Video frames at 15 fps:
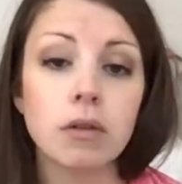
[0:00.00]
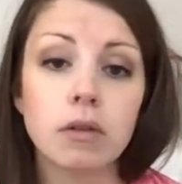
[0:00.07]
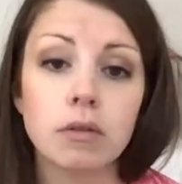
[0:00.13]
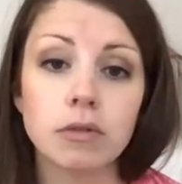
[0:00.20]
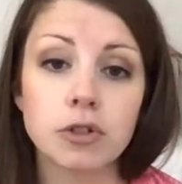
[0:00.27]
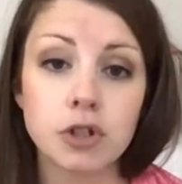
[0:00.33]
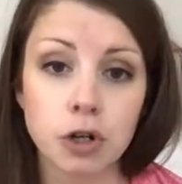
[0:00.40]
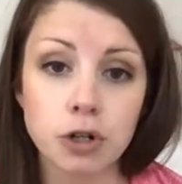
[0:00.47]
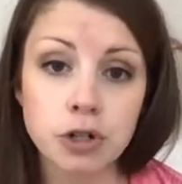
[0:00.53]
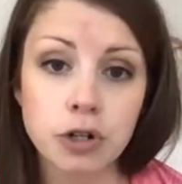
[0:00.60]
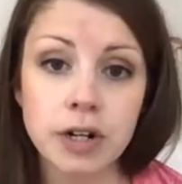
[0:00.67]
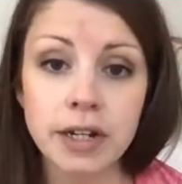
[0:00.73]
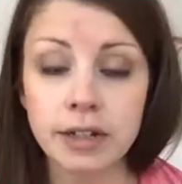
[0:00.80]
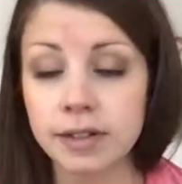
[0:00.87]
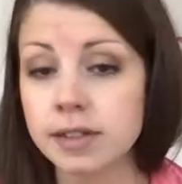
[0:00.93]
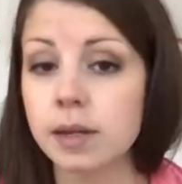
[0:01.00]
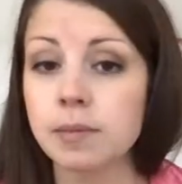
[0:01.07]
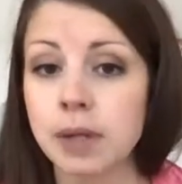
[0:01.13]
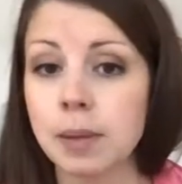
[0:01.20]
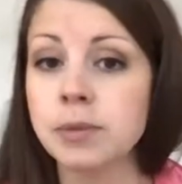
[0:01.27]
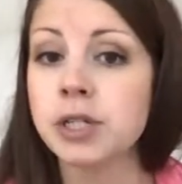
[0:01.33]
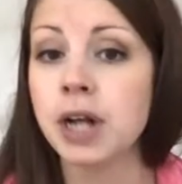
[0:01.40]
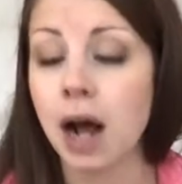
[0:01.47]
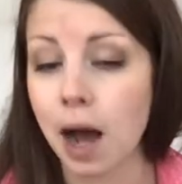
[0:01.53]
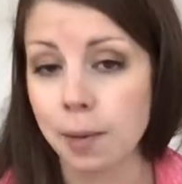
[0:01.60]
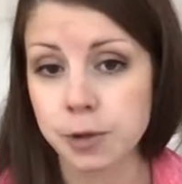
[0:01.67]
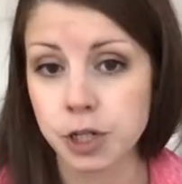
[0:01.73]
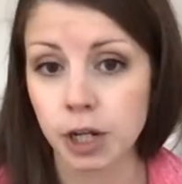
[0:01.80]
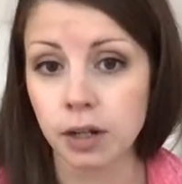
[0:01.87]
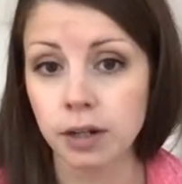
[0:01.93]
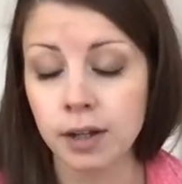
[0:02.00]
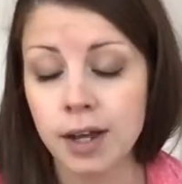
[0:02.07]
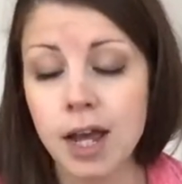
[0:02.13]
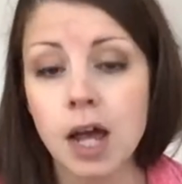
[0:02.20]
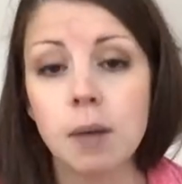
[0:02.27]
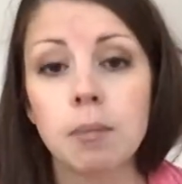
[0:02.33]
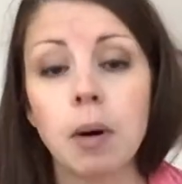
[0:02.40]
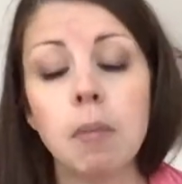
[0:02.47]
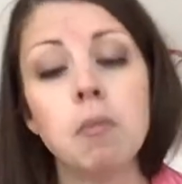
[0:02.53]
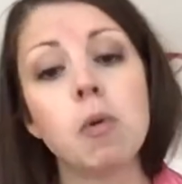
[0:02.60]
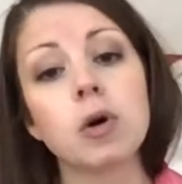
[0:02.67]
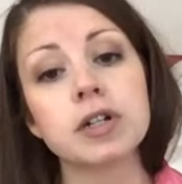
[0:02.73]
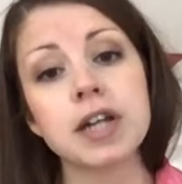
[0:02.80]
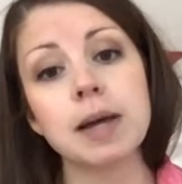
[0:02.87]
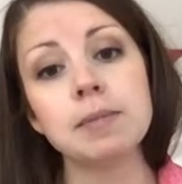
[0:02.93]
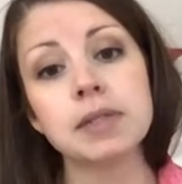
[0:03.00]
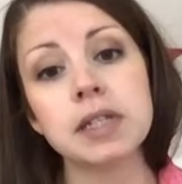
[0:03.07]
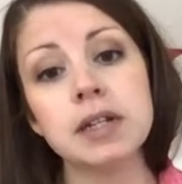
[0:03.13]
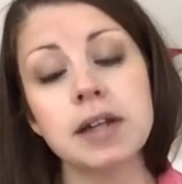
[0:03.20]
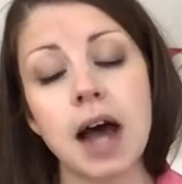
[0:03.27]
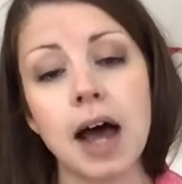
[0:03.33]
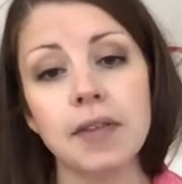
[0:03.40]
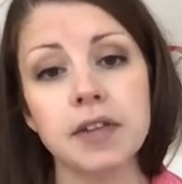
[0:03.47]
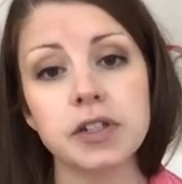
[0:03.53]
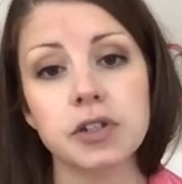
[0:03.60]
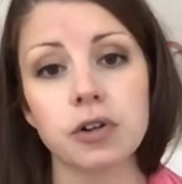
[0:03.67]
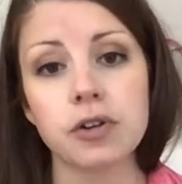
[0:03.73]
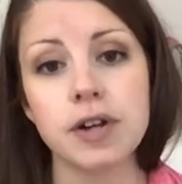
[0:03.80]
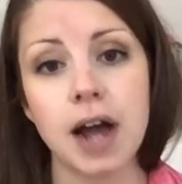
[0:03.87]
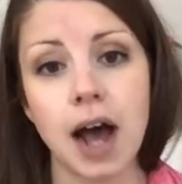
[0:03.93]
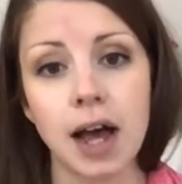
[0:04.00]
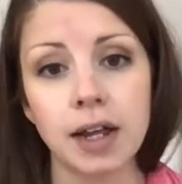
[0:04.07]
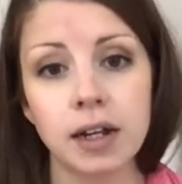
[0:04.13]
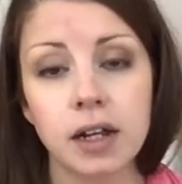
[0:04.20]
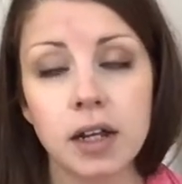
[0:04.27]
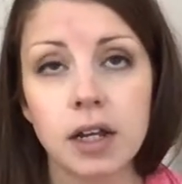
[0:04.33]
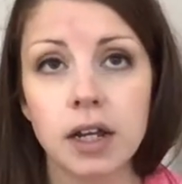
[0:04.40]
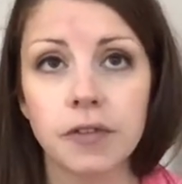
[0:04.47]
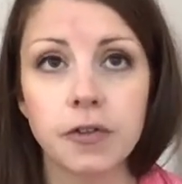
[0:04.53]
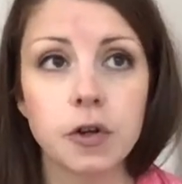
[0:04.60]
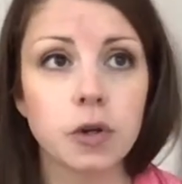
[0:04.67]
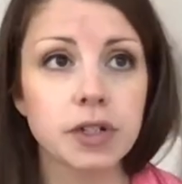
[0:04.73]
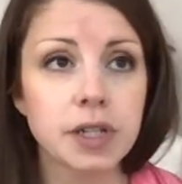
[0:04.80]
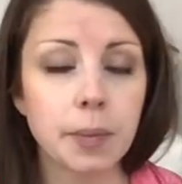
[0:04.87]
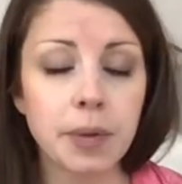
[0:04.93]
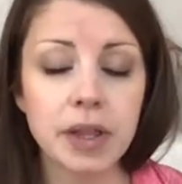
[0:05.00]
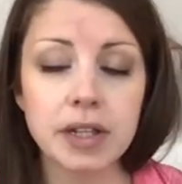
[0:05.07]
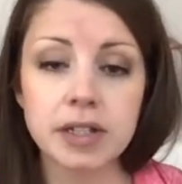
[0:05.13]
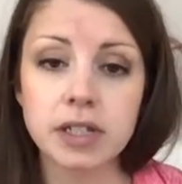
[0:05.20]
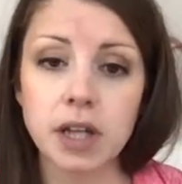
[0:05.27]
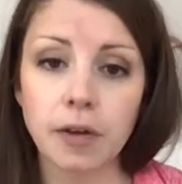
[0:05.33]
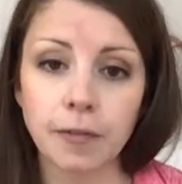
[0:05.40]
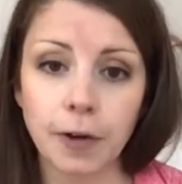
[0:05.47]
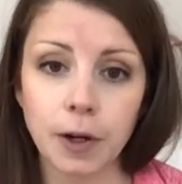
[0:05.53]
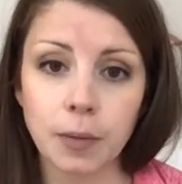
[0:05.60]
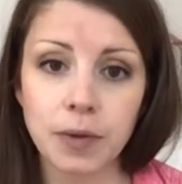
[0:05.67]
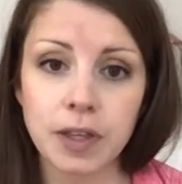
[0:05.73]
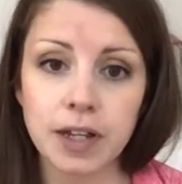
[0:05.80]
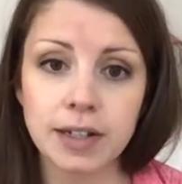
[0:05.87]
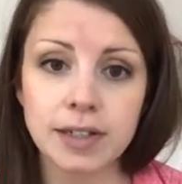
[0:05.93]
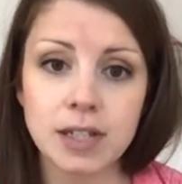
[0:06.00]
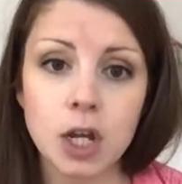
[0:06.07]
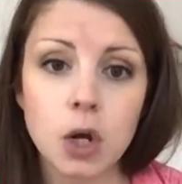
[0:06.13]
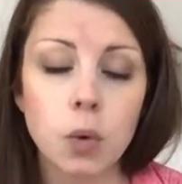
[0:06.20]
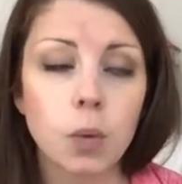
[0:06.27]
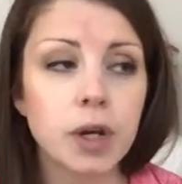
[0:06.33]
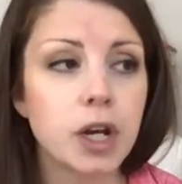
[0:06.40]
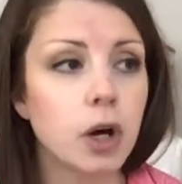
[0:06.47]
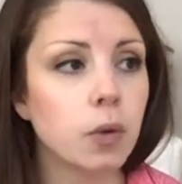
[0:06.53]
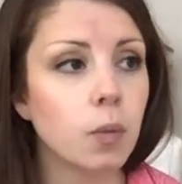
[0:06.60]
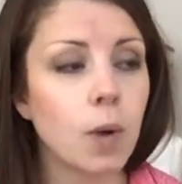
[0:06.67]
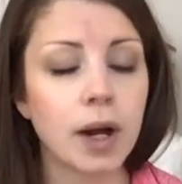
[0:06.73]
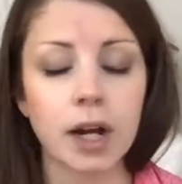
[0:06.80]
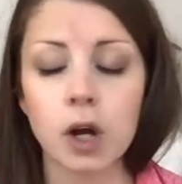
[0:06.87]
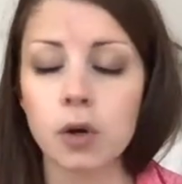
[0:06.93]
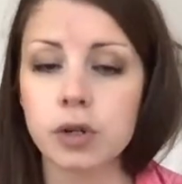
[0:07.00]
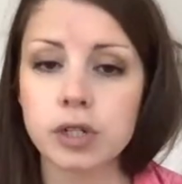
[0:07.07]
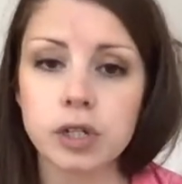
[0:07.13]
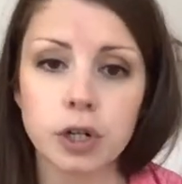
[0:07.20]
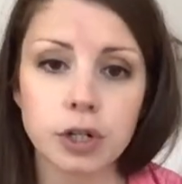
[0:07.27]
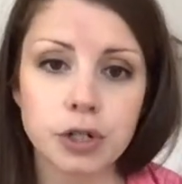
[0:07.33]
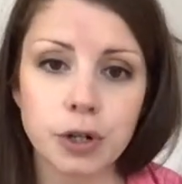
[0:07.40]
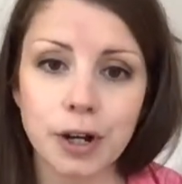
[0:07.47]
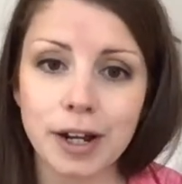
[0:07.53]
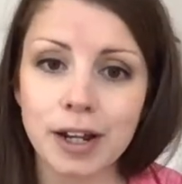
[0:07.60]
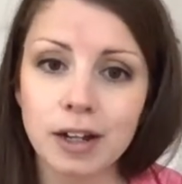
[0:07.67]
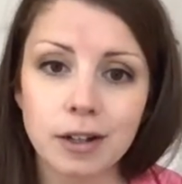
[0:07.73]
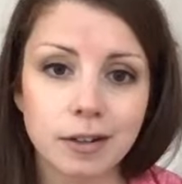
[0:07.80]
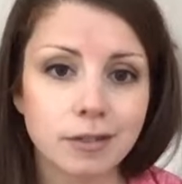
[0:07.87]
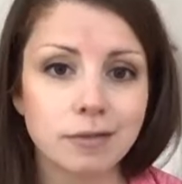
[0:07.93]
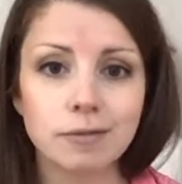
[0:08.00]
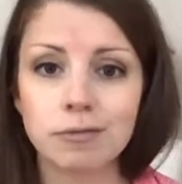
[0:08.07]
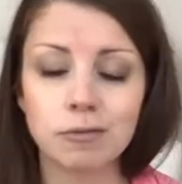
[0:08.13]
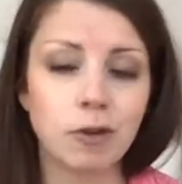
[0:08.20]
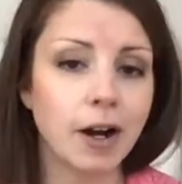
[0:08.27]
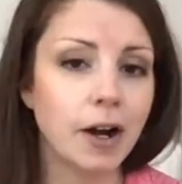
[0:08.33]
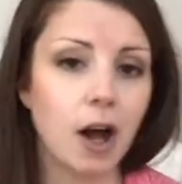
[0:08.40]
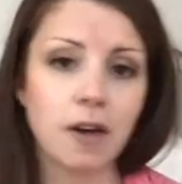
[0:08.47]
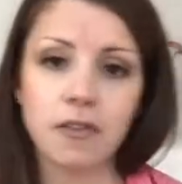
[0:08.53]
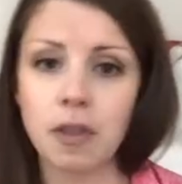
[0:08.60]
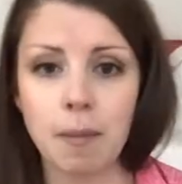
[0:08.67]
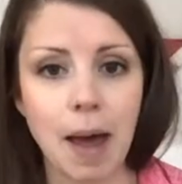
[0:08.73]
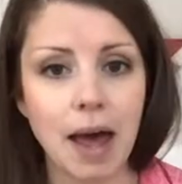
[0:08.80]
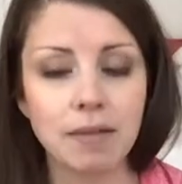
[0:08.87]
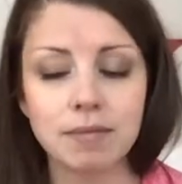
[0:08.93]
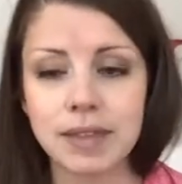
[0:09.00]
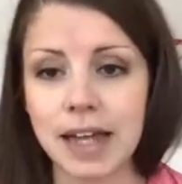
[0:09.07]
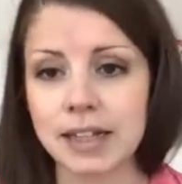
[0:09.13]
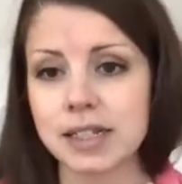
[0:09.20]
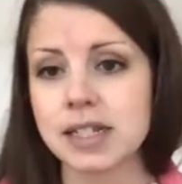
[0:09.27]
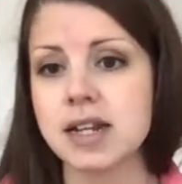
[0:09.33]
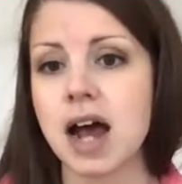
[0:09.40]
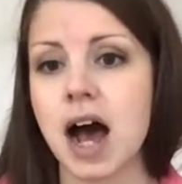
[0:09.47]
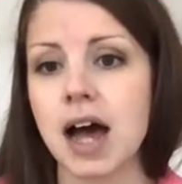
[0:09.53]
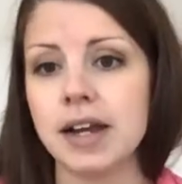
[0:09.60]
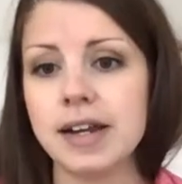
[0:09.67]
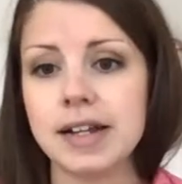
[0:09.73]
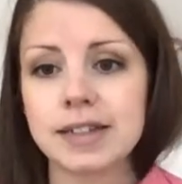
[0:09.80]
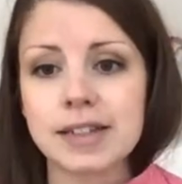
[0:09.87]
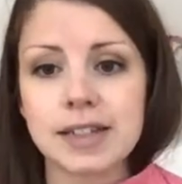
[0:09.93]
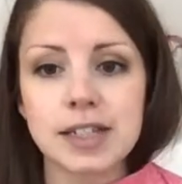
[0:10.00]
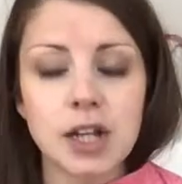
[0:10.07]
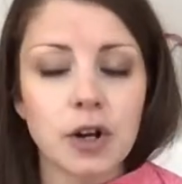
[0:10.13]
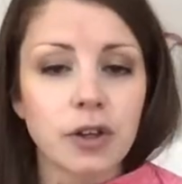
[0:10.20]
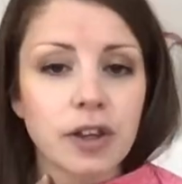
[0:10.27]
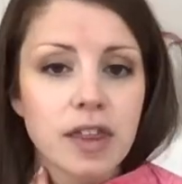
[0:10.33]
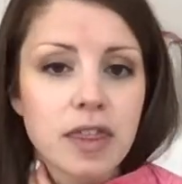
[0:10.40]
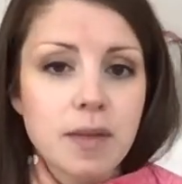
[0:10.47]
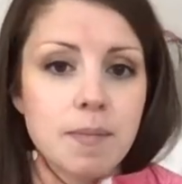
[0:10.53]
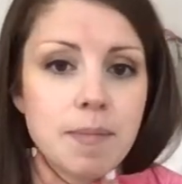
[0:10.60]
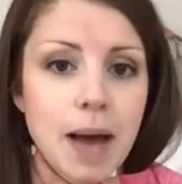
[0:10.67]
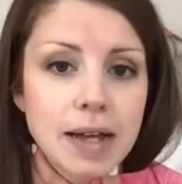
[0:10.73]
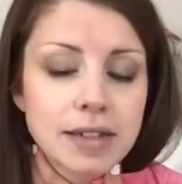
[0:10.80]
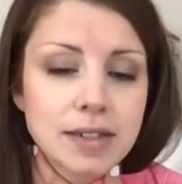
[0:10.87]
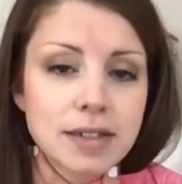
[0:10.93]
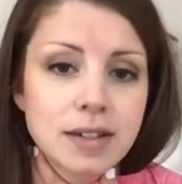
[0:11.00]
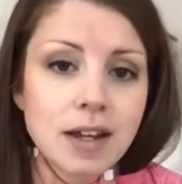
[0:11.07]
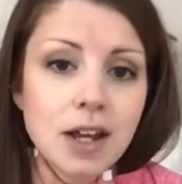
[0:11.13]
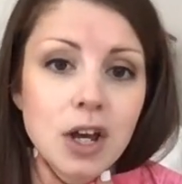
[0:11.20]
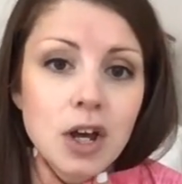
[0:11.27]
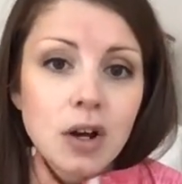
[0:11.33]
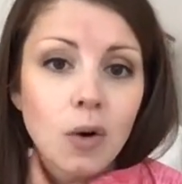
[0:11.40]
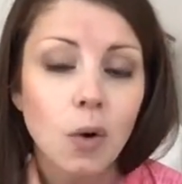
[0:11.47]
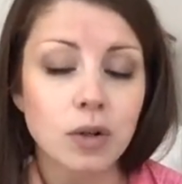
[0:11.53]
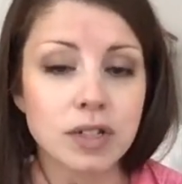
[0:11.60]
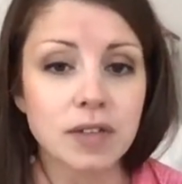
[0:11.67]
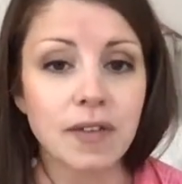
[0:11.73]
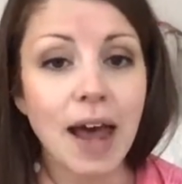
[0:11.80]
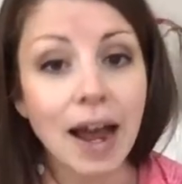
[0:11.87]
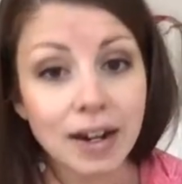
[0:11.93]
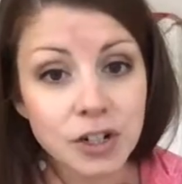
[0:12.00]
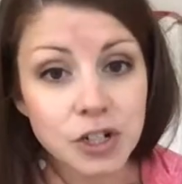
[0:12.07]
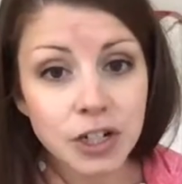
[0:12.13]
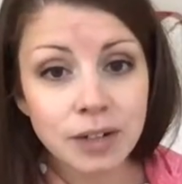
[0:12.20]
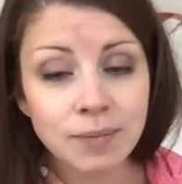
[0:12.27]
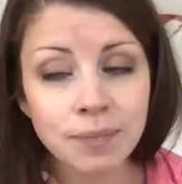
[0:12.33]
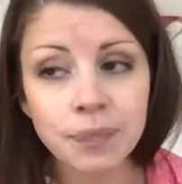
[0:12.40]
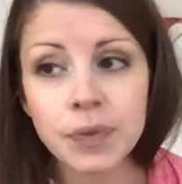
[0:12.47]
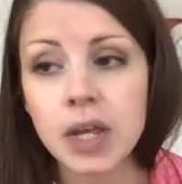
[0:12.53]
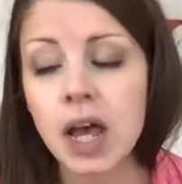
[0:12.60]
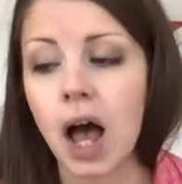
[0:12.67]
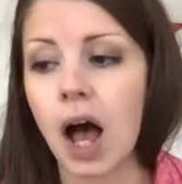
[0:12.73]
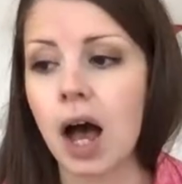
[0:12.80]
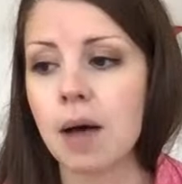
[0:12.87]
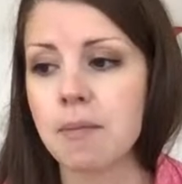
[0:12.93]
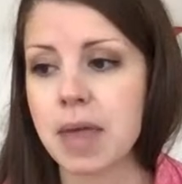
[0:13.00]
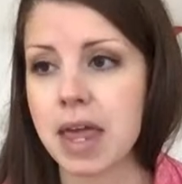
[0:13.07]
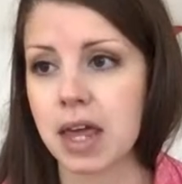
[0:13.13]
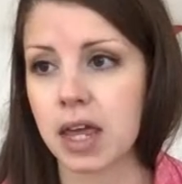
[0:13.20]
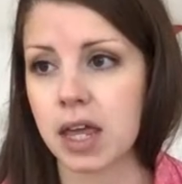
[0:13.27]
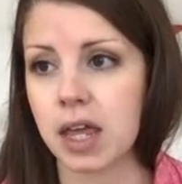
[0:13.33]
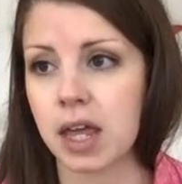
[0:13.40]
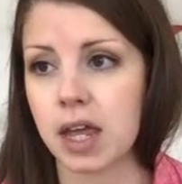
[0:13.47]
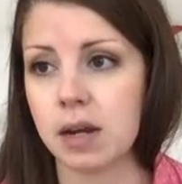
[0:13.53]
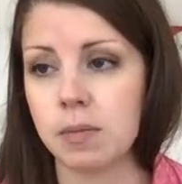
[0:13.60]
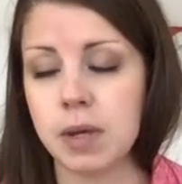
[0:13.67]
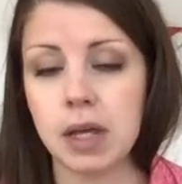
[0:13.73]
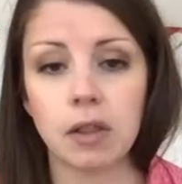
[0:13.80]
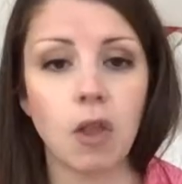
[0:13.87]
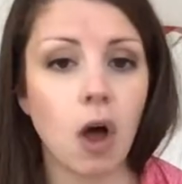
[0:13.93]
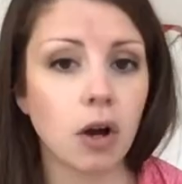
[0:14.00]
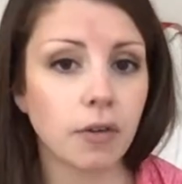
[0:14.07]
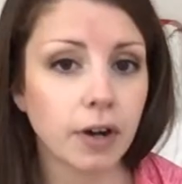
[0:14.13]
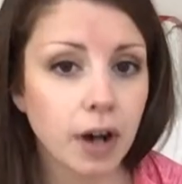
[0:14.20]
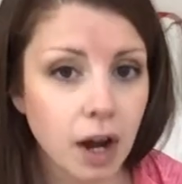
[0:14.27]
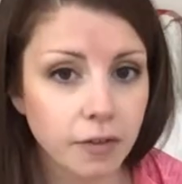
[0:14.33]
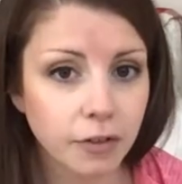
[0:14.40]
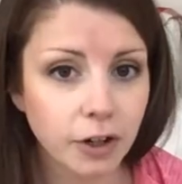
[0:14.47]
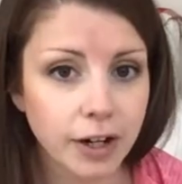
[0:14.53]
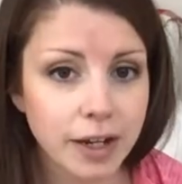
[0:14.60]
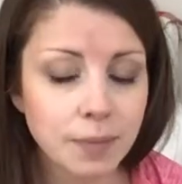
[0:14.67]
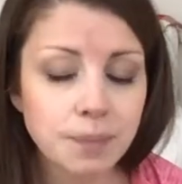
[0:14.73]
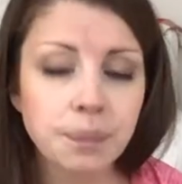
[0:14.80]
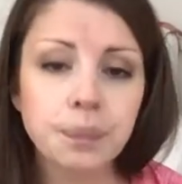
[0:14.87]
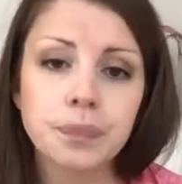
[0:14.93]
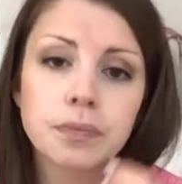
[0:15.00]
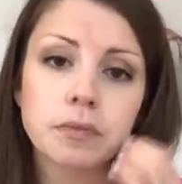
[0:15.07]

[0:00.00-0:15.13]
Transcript: Surgery is sometimes an option, but more times than not, these are not, if you're somebody that's suffering with this, we don't want to go to surgery right off the bat. That's not necessarily the best course of action. It can be a long recovery.